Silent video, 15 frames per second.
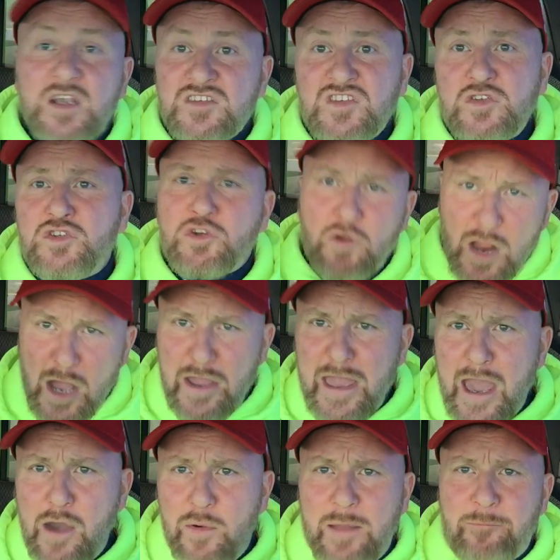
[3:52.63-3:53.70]
So screw
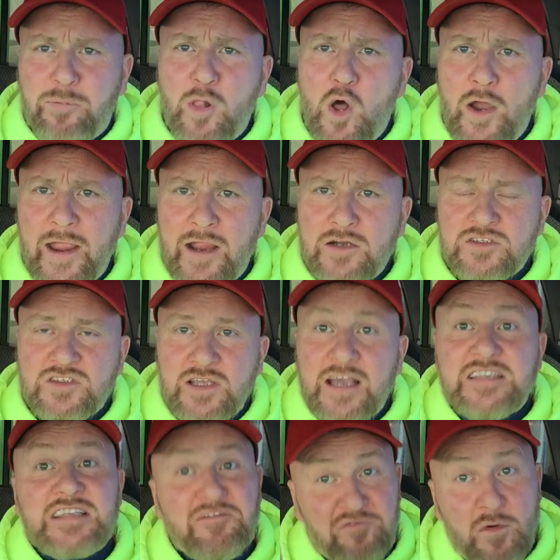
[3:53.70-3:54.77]
you, employers,
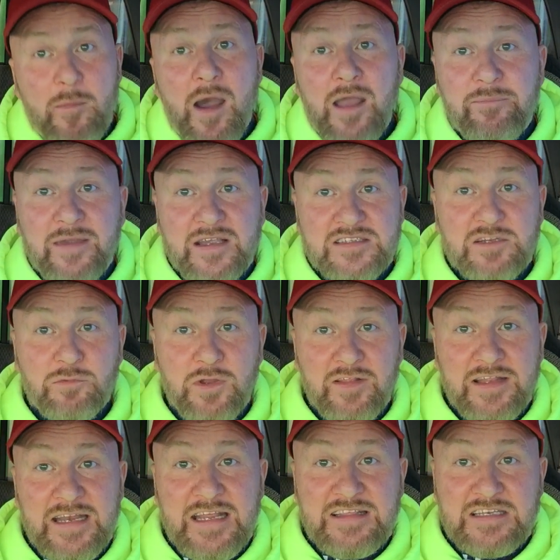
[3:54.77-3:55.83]
except for mine, because I
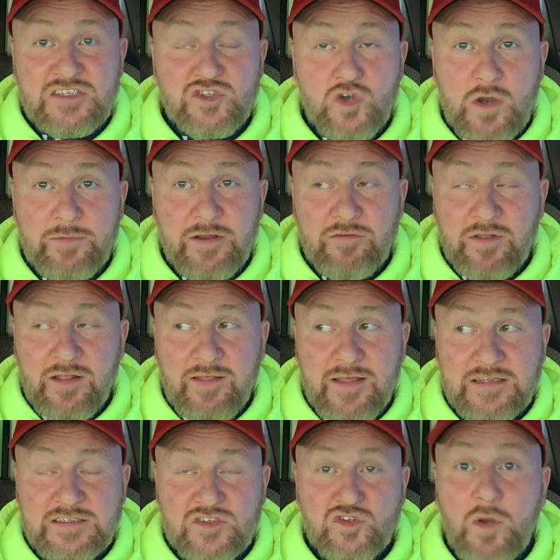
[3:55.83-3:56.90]
really need this job and I really
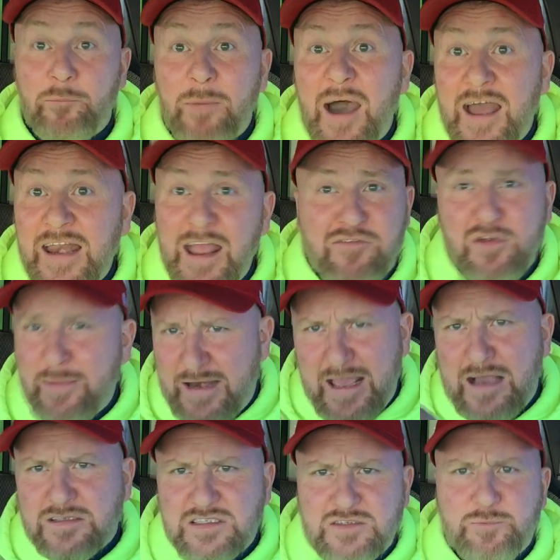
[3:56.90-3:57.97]
like this job. But
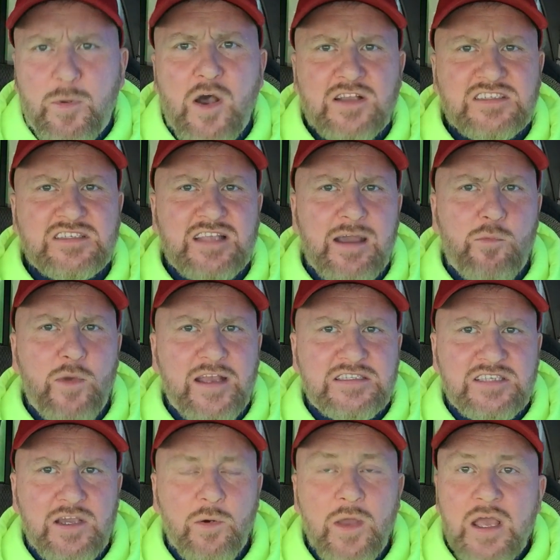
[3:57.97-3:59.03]
everybody else's boss is that way
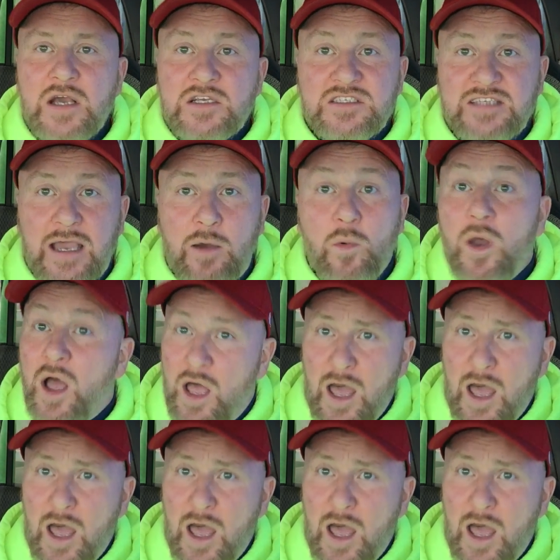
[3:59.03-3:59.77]
too. So,